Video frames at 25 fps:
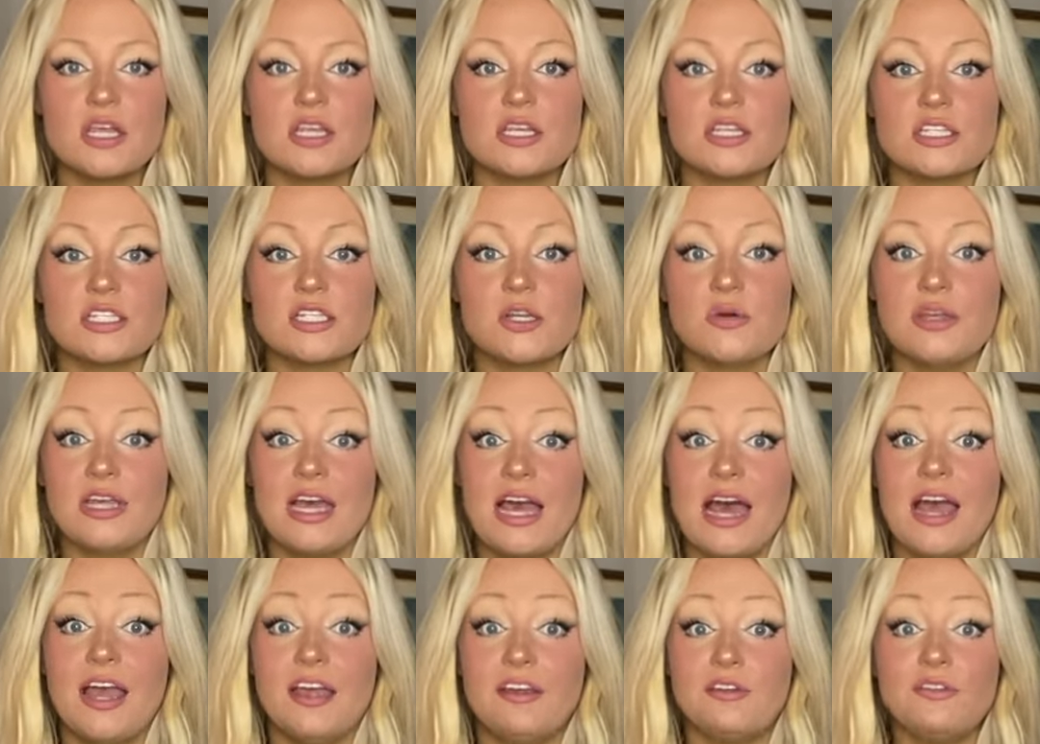So
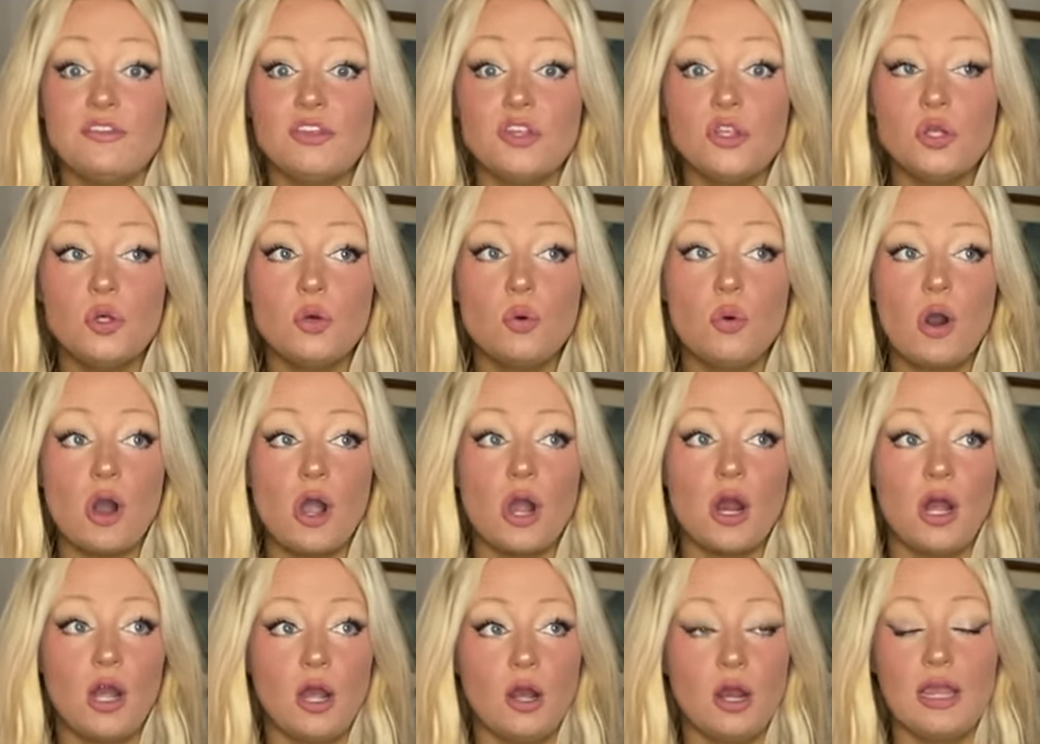yeah, if you
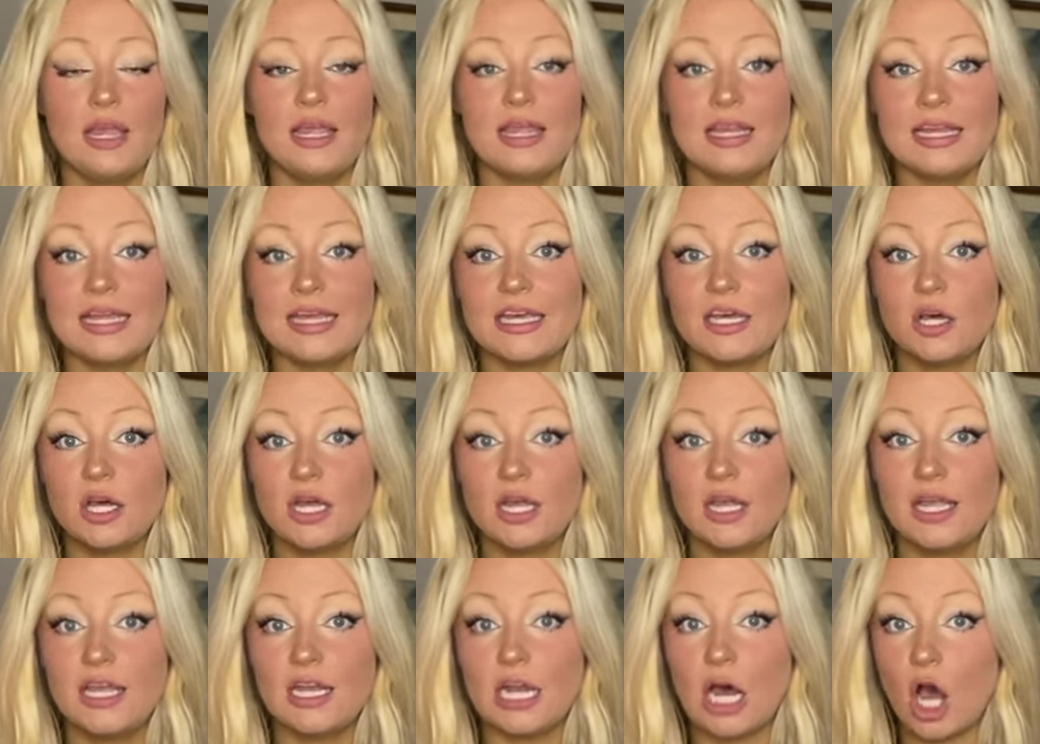are like
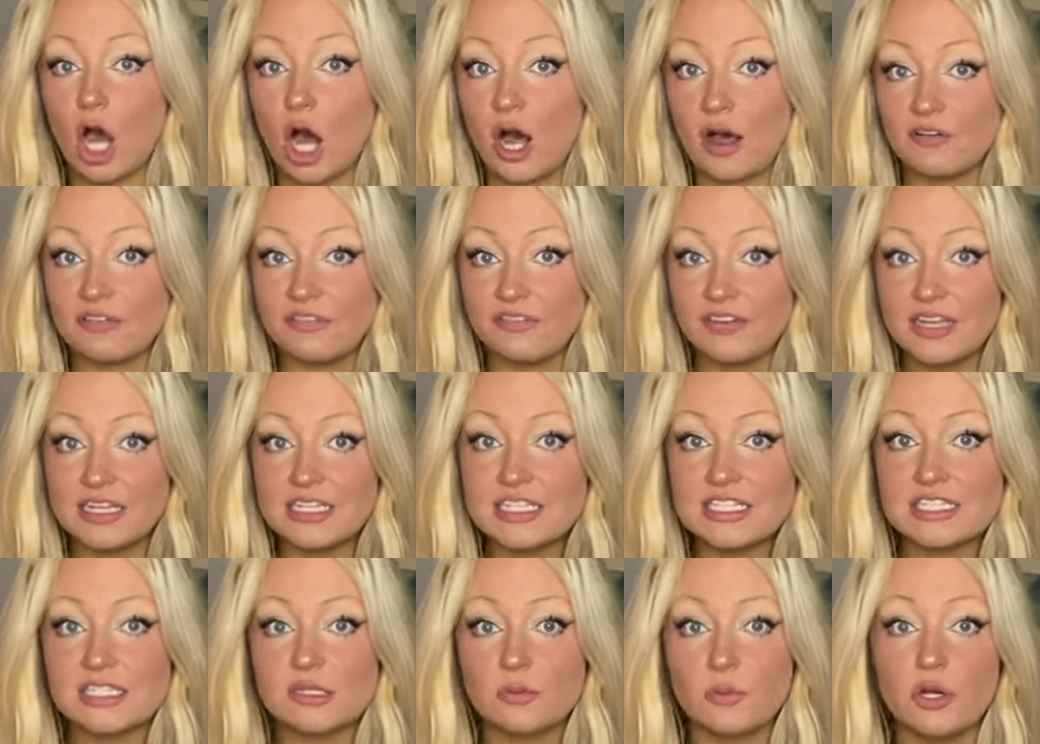in an
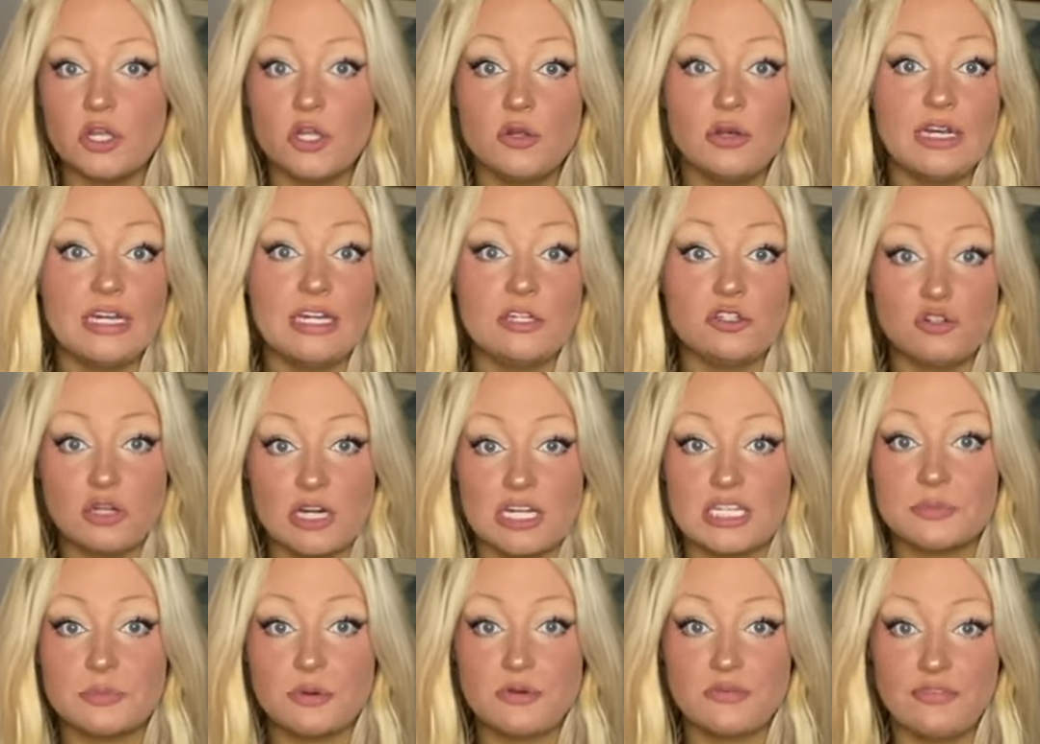office where you need to
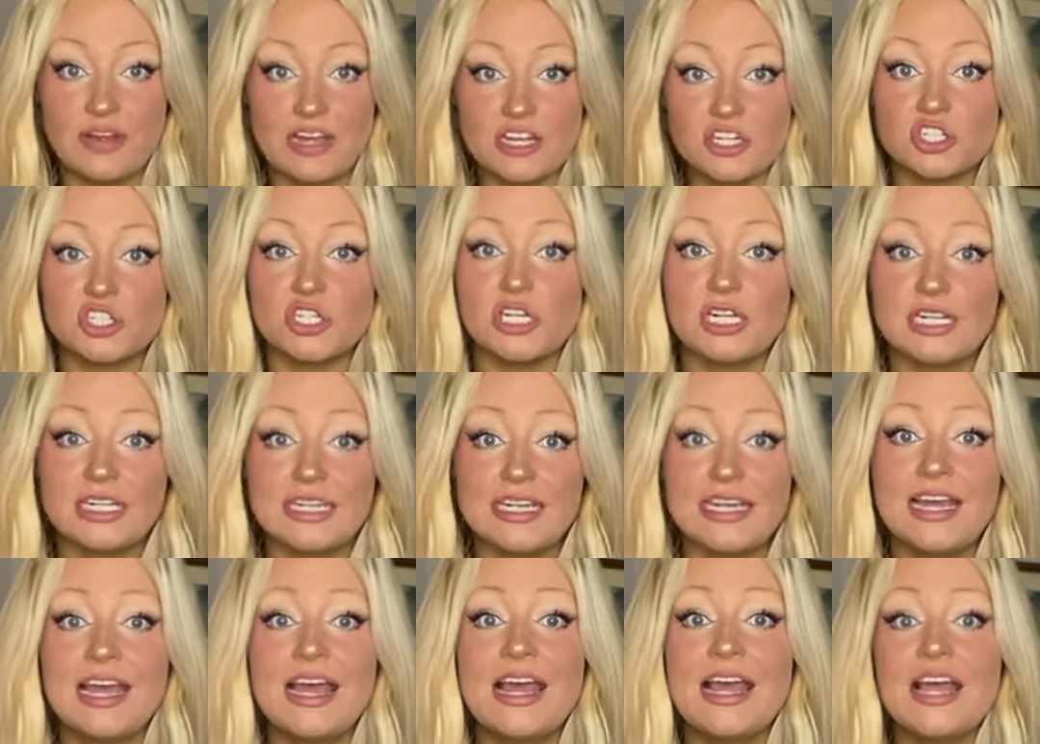dress
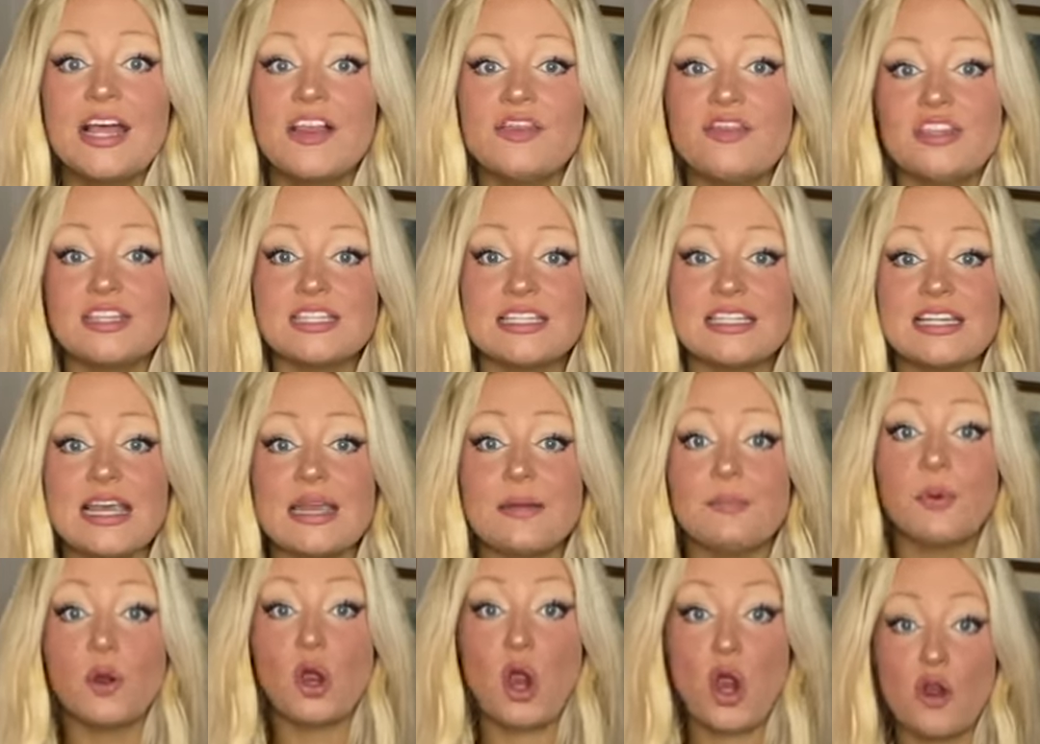professionally, this is
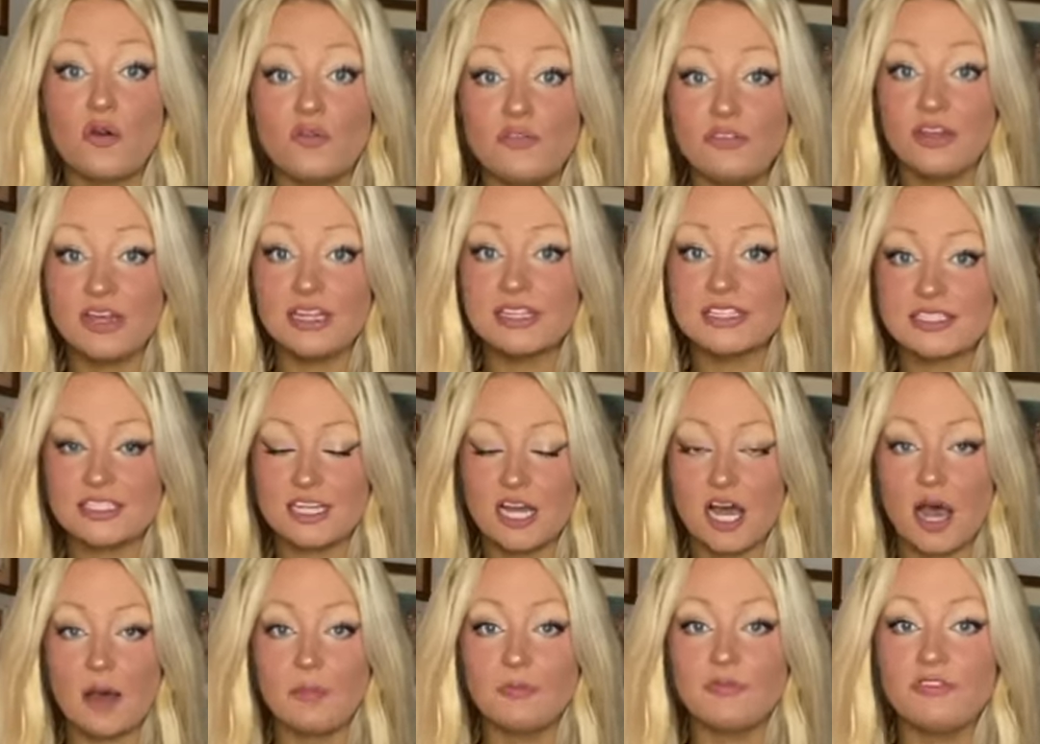a perfect
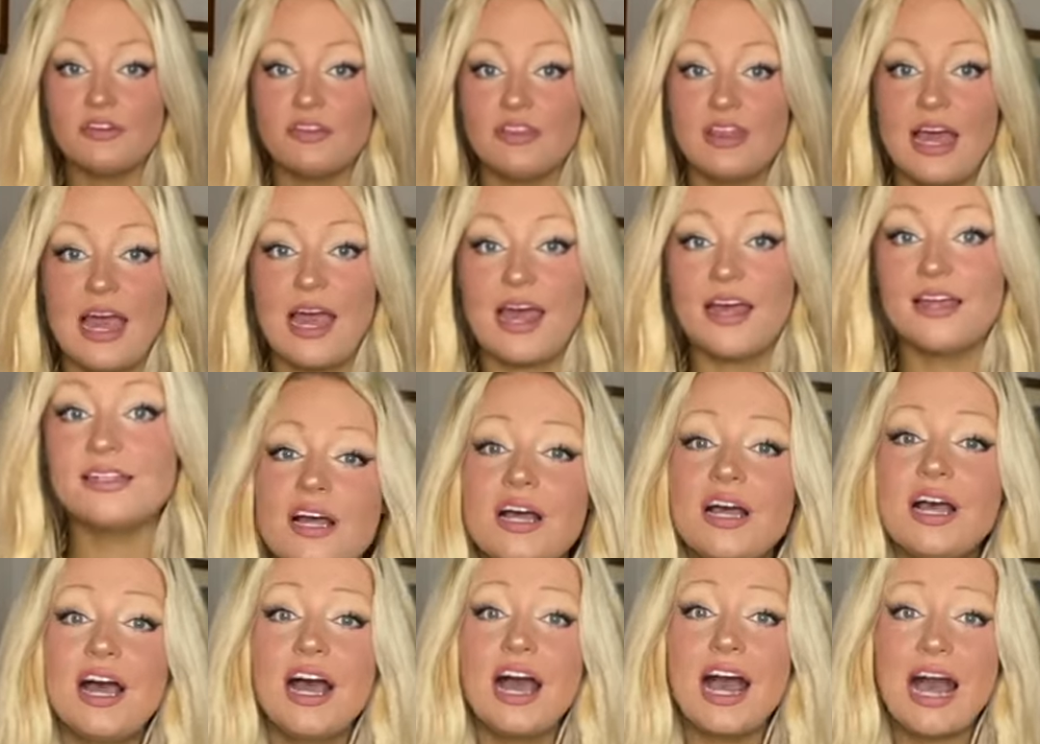top for that.